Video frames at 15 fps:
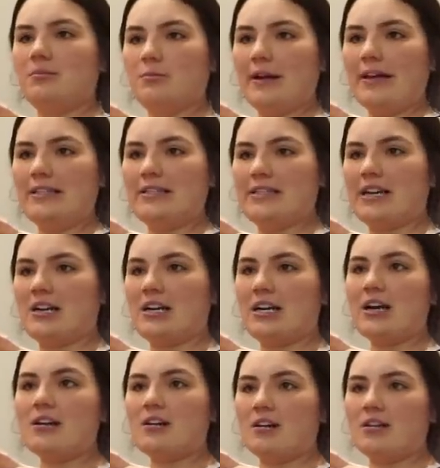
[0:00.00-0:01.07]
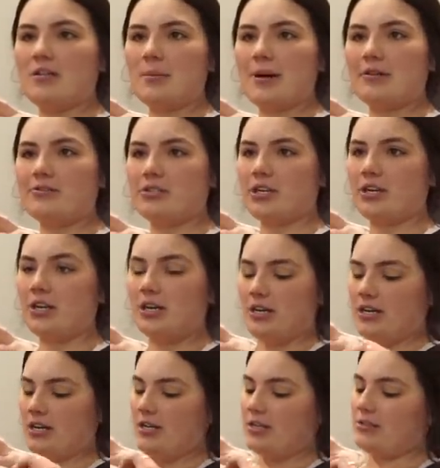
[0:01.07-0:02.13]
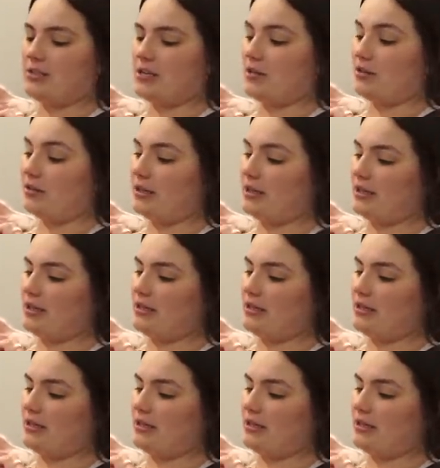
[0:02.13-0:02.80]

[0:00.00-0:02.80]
waist area on the bouncer. So